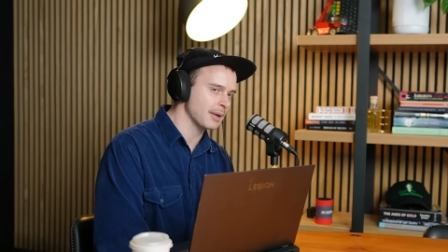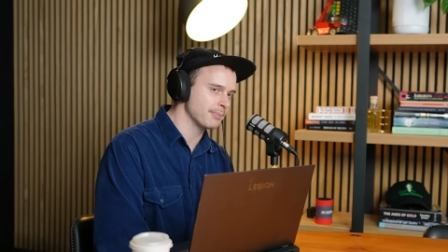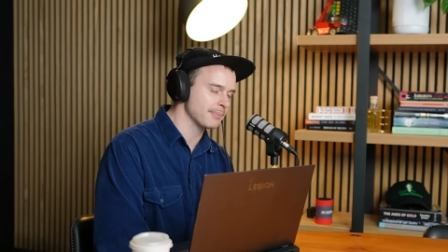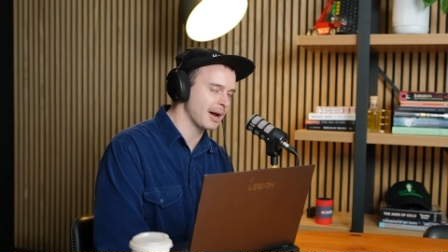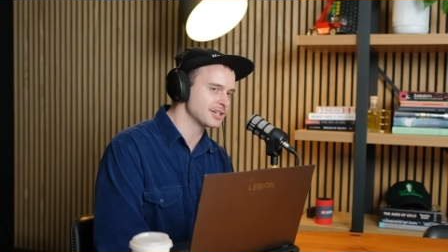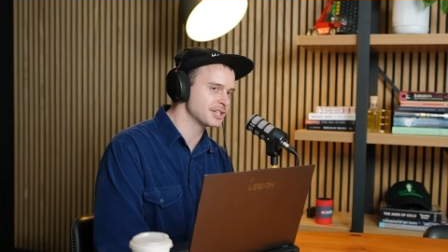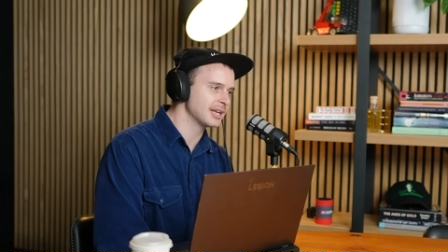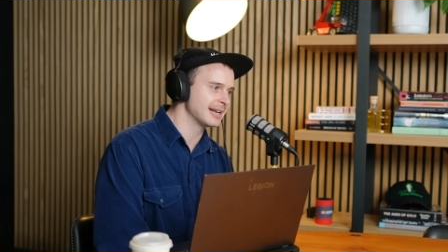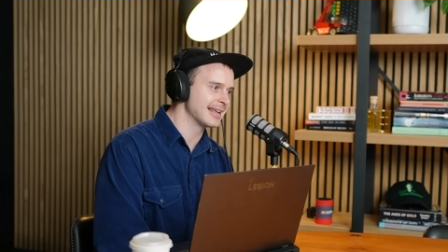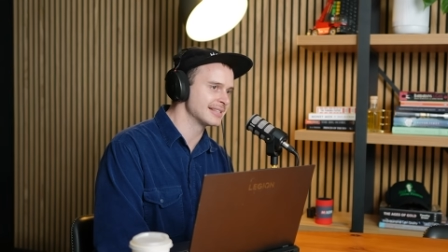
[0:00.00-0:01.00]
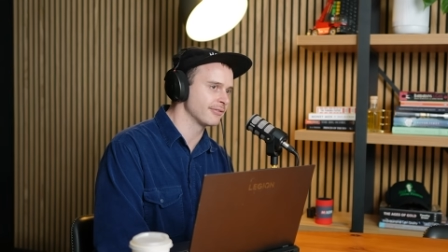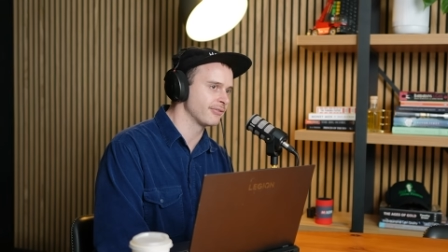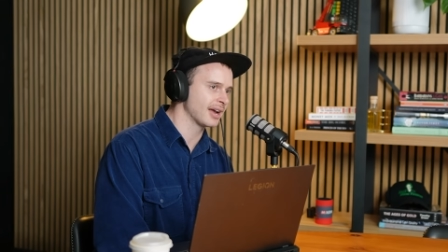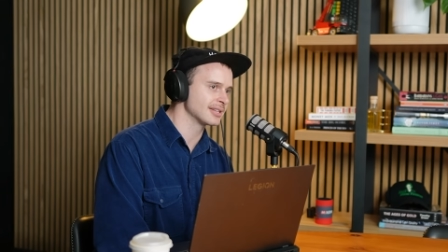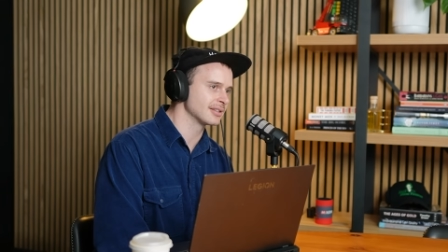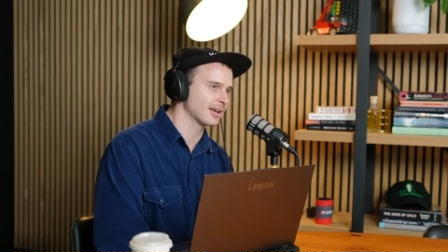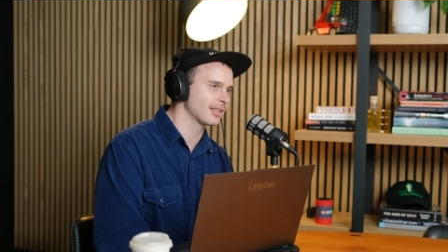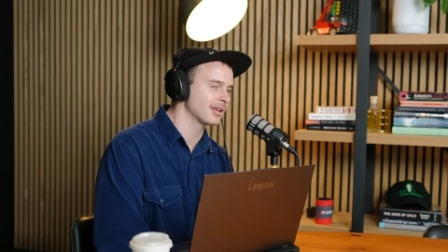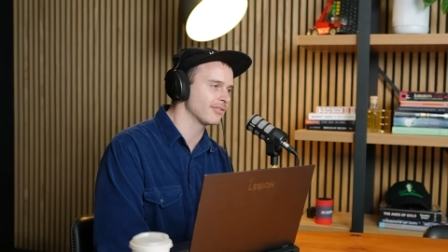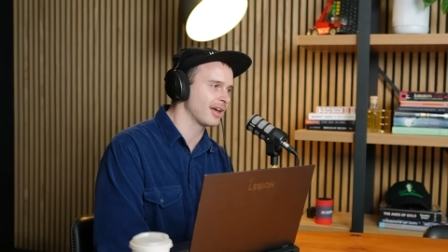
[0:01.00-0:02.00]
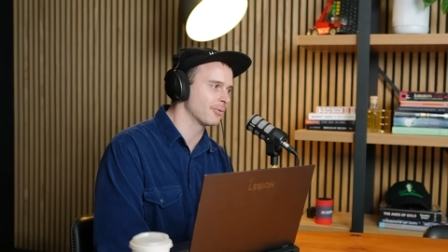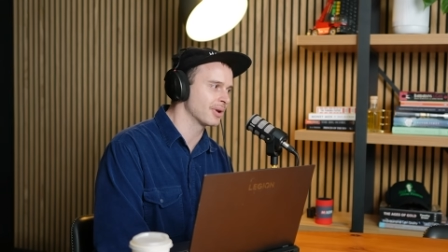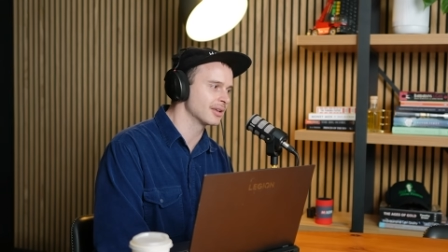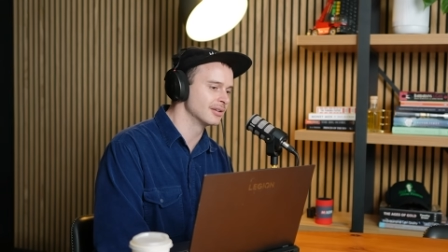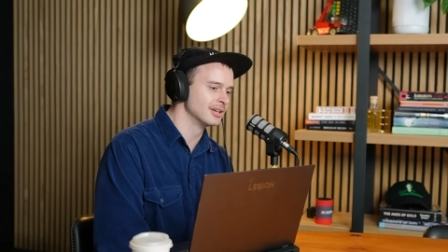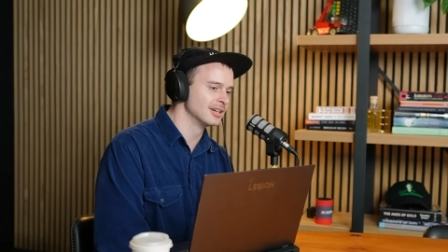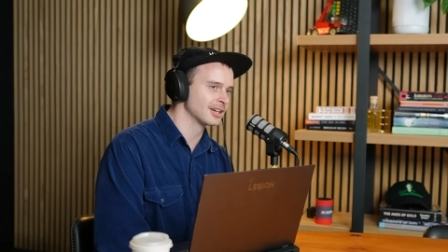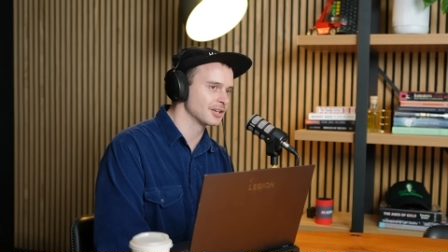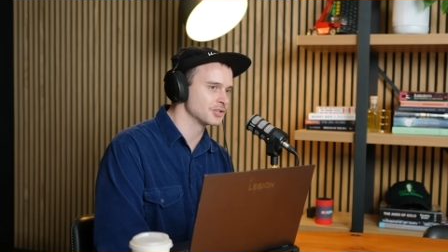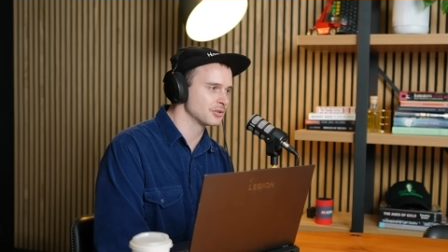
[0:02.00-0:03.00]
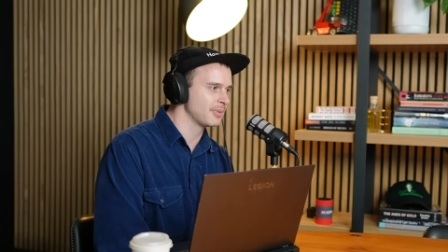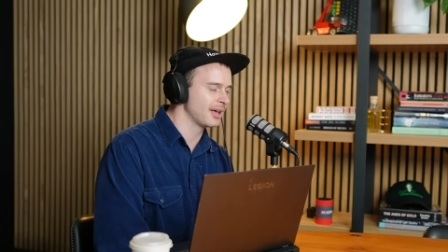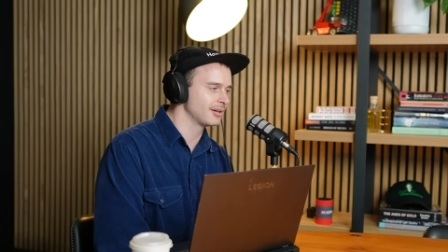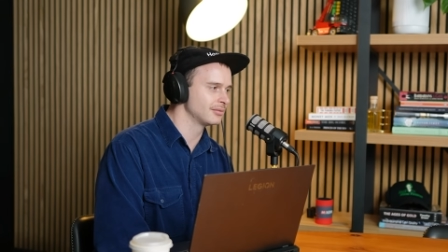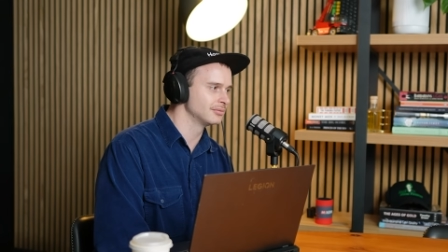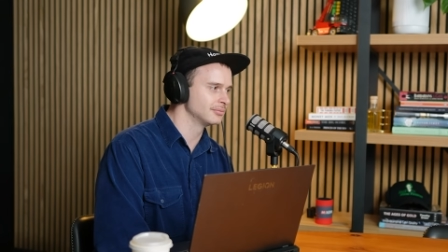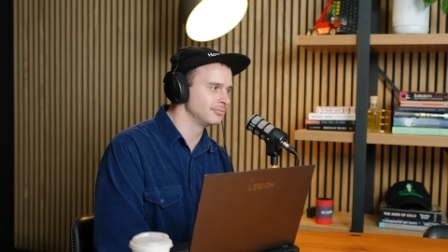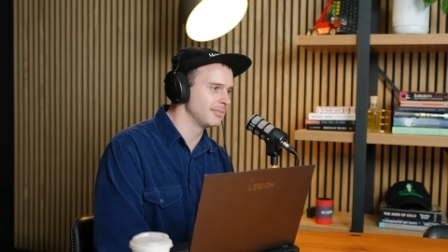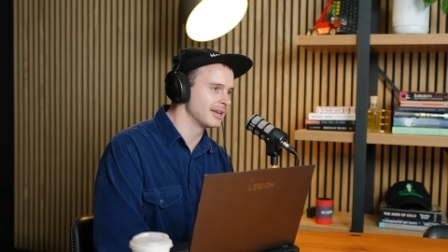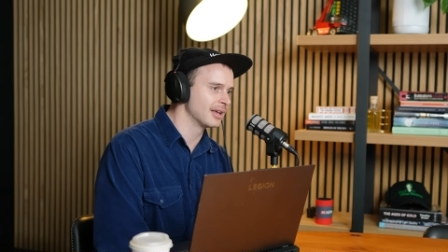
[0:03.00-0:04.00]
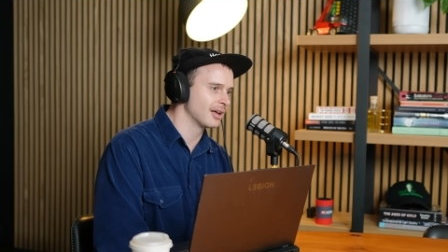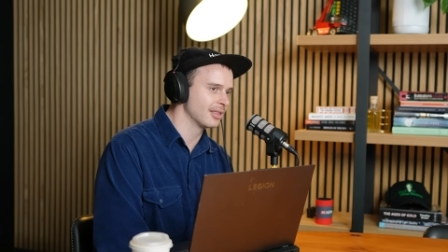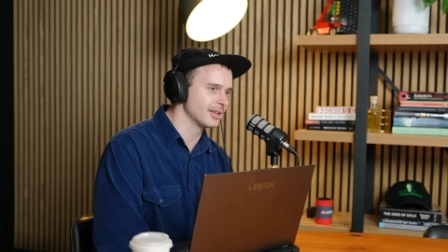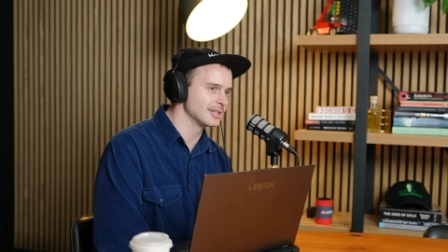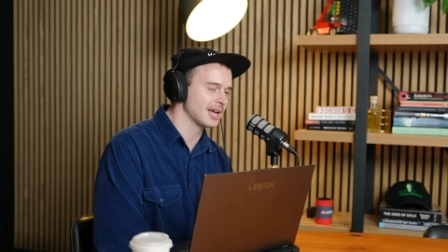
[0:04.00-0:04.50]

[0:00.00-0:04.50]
be punchy, it needs a face. Like think of how we consume our media these